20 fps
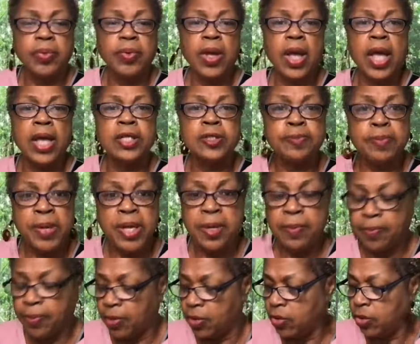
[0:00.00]
as
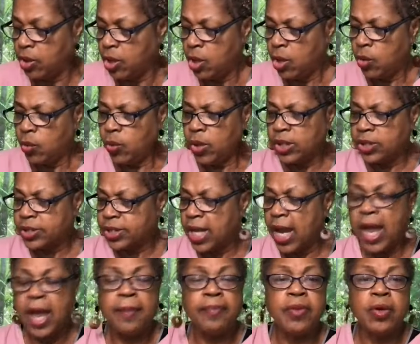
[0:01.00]
people, it's
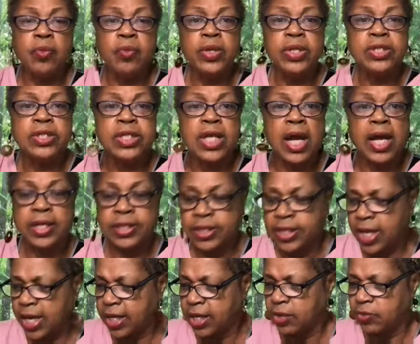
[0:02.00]
time that we start
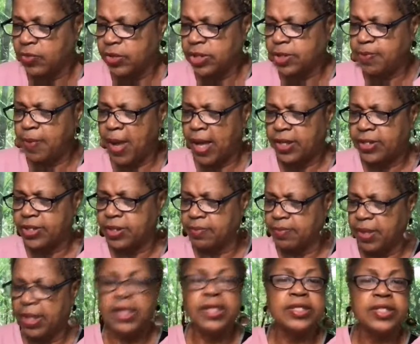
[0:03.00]
taking
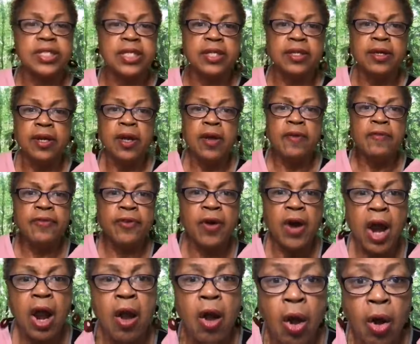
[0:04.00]
responsibility for
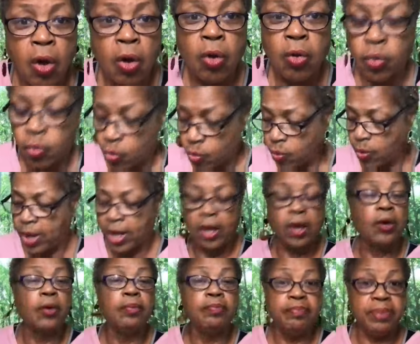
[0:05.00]
our own
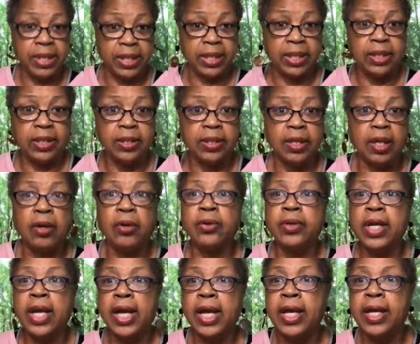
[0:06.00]
well-being.
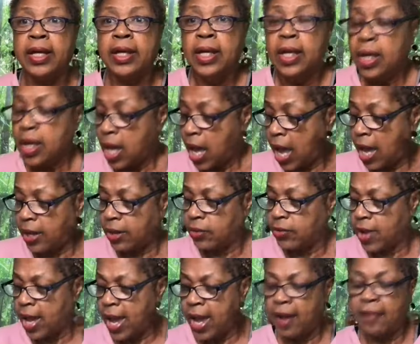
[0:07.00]
Okay. I
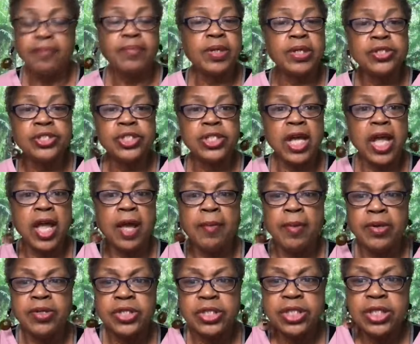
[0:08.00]
don't have much time.
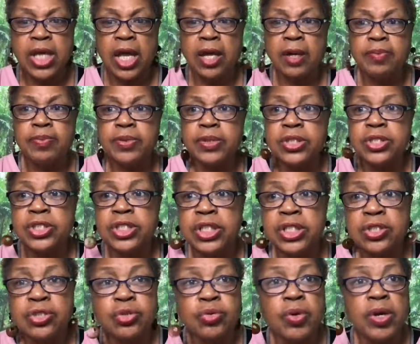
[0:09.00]
I just got up and it's
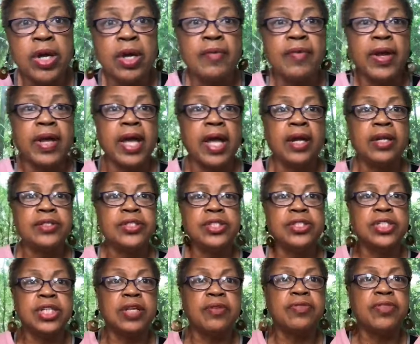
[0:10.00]
10:12. I got up to
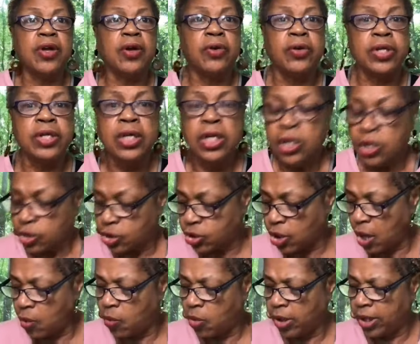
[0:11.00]
10:30. So
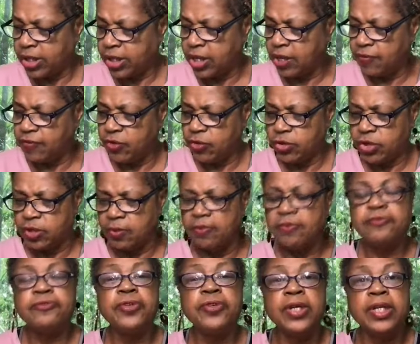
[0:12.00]
I want to give you some
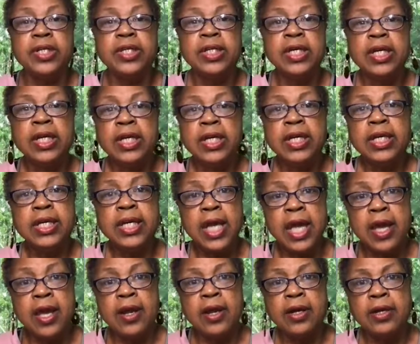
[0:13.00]
foot
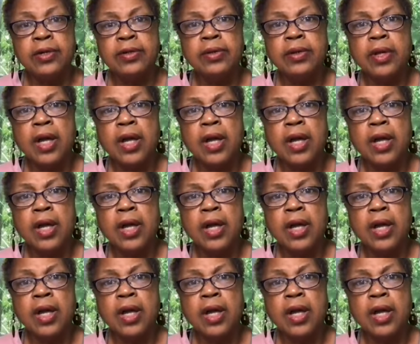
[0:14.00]
care